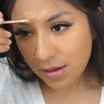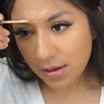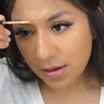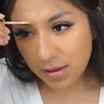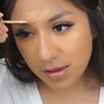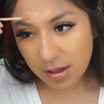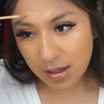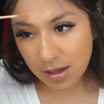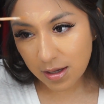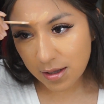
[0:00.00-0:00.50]

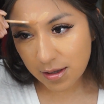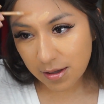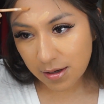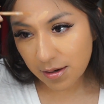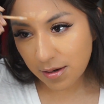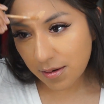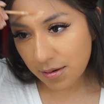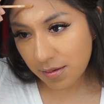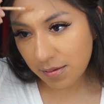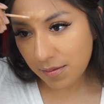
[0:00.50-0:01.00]
the
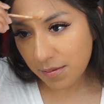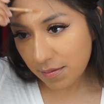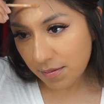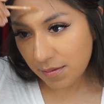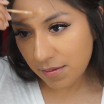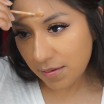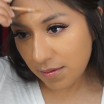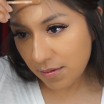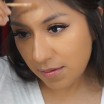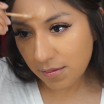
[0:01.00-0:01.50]
other,
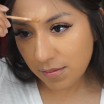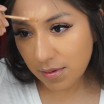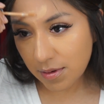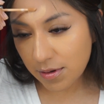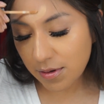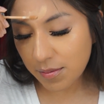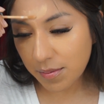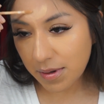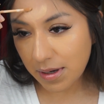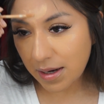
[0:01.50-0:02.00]
well,
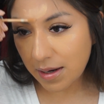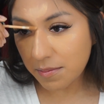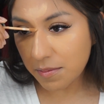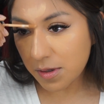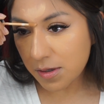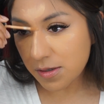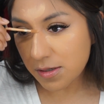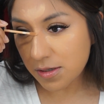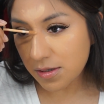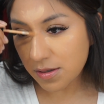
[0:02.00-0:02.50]
the one I'm
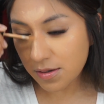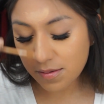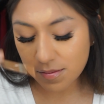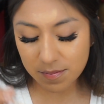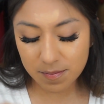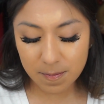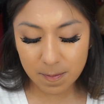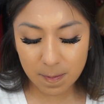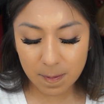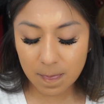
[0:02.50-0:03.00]
used to.
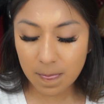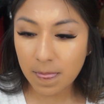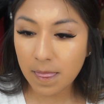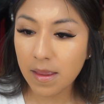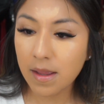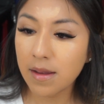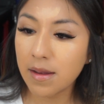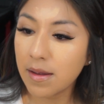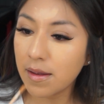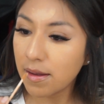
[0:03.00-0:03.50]

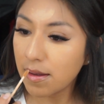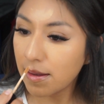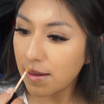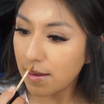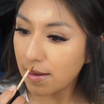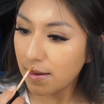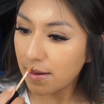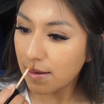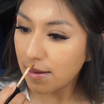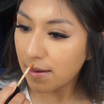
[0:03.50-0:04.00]

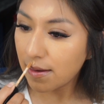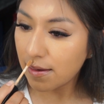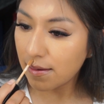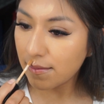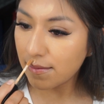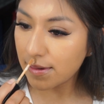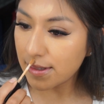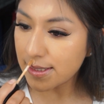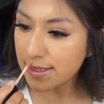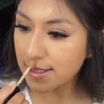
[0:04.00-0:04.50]
I don't
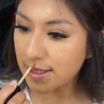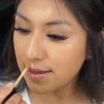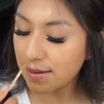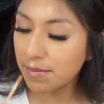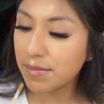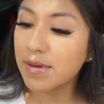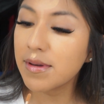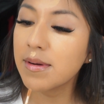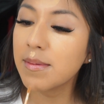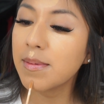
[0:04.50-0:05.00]
want to say the
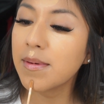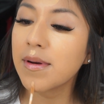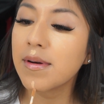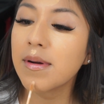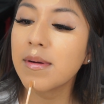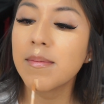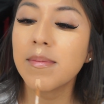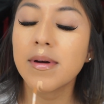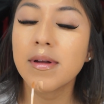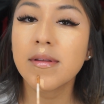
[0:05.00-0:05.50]
Beauty
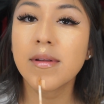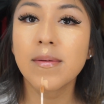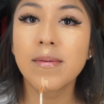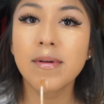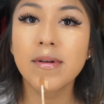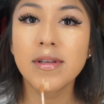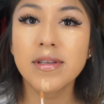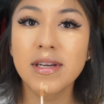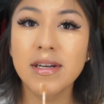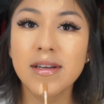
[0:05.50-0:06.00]
Blender, but the
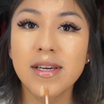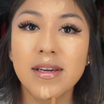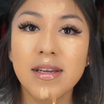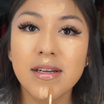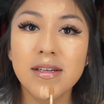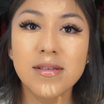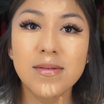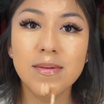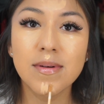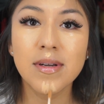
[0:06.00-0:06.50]
Real
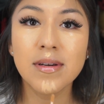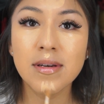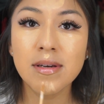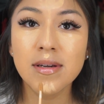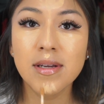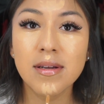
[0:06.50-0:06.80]
Techniques one,